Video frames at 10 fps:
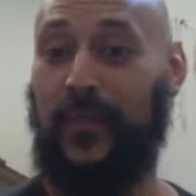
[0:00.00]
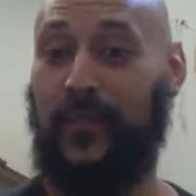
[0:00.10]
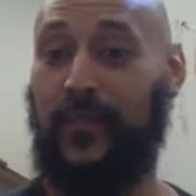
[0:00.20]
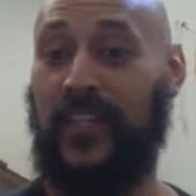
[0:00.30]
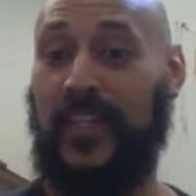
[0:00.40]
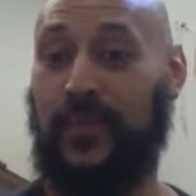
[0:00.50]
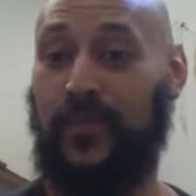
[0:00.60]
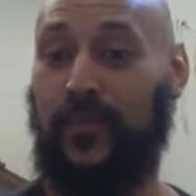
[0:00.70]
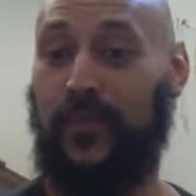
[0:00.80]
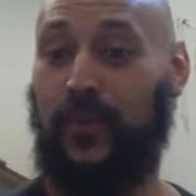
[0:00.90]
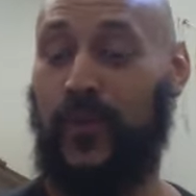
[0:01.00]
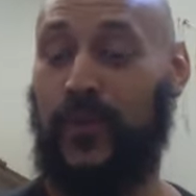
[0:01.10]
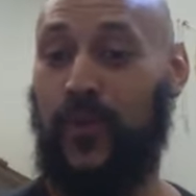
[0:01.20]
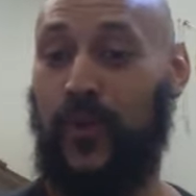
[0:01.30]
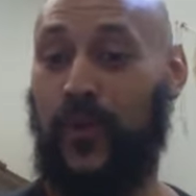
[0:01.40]
please
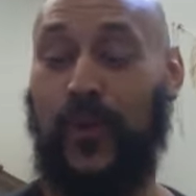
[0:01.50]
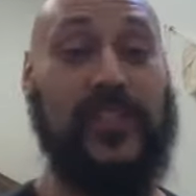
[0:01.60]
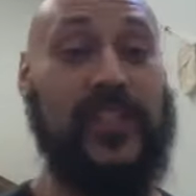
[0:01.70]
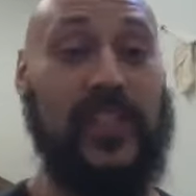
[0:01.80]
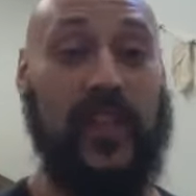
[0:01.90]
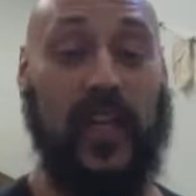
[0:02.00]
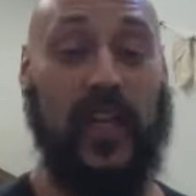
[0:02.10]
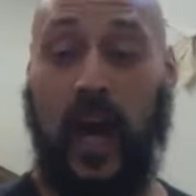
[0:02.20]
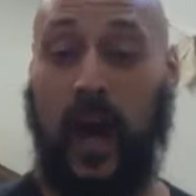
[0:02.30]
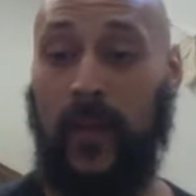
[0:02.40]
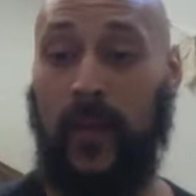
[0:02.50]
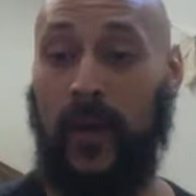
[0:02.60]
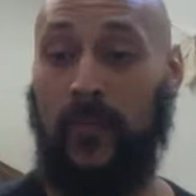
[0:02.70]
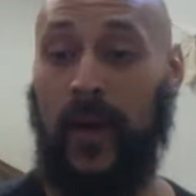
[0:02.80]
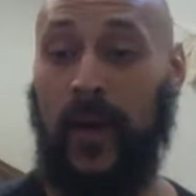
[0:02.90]
put your questions in the comment
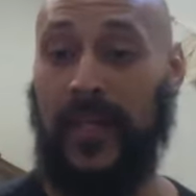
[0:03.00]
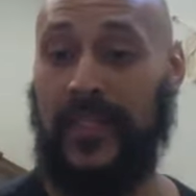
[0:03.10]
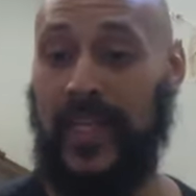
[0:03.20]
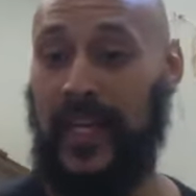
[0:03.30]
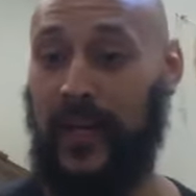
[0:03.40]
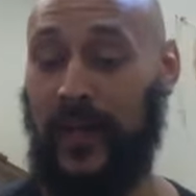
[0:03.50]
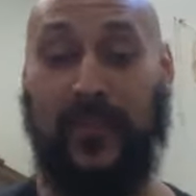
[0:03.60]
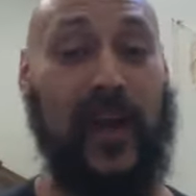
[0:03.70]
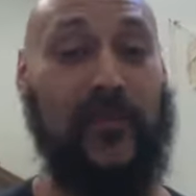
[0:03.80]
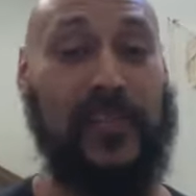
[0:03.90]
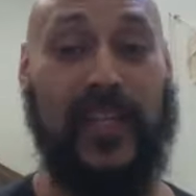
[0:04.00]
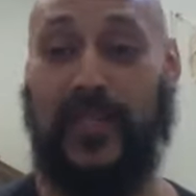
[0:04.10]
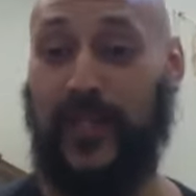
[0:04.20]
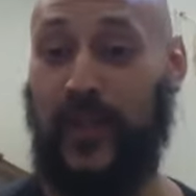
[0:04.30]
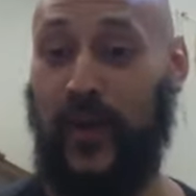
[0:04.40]
box. We'll keep the
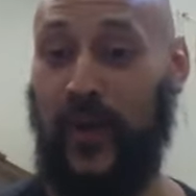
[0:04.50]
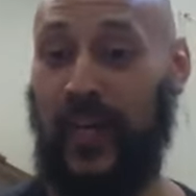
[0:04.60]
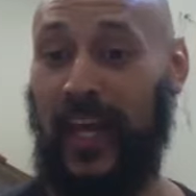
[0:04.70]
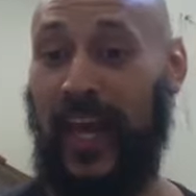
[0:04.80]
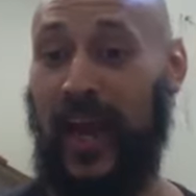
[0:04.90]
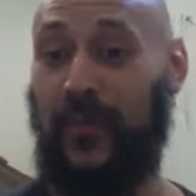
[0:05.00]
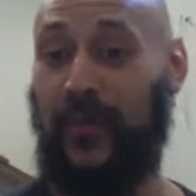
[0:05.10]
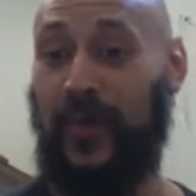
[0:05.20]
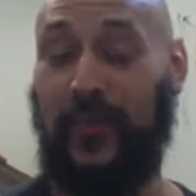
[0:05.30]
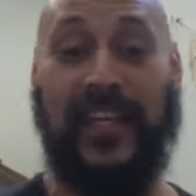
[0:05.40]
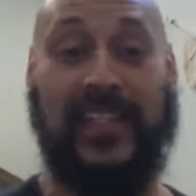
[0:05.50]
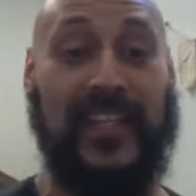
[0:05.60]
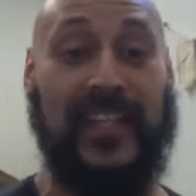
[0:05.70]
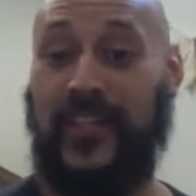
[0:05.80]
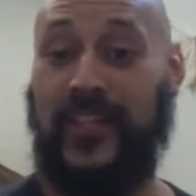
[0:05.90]
conversation going, and I will pay
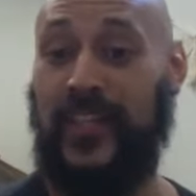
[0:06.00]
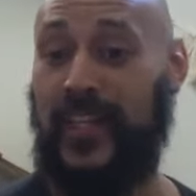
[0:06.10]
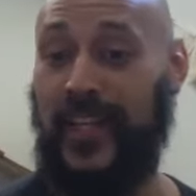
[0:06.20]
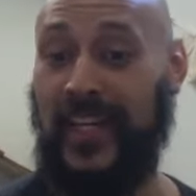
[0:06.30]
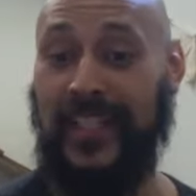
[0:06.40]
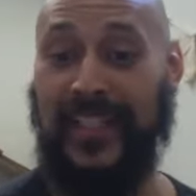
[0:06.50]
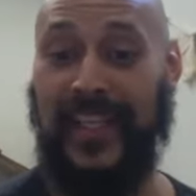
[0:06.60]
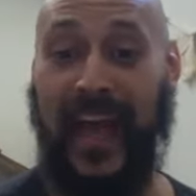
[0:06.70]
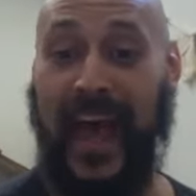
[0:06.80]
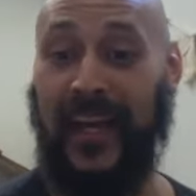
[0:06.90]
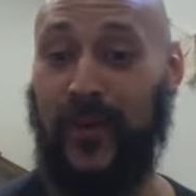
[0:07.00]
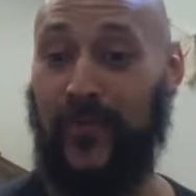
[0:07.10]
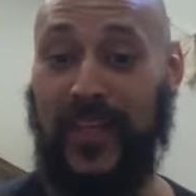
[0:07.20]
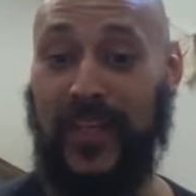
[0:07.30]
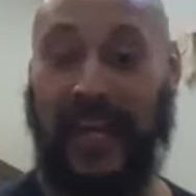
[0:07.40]
attention to that
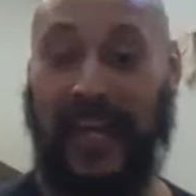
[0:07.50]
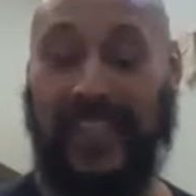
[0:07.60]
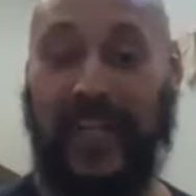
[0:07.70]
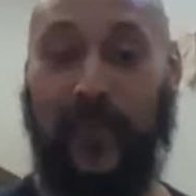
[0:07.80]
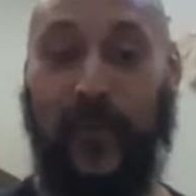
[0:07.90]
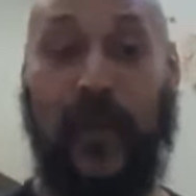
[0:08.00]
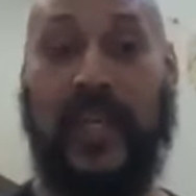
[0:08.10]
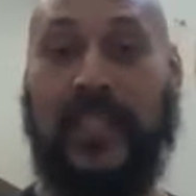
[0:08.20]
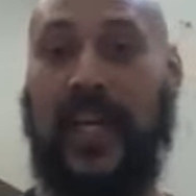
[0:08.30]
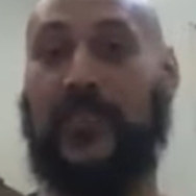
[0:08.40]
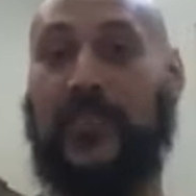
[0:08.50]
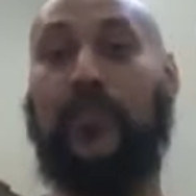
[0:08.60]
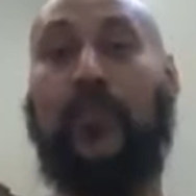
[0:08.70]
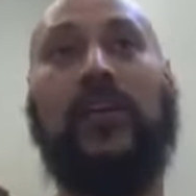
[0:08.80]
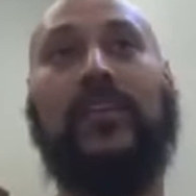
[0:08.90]
over the next couple minutes. I
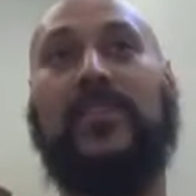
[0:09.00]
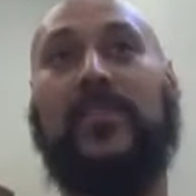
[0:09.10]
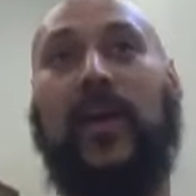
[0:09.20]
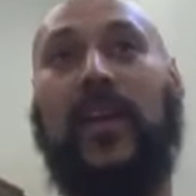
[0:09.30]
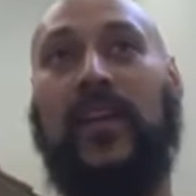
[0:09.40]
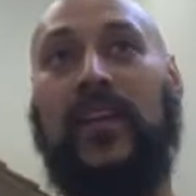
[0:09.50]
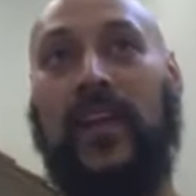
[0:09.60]
do want to spend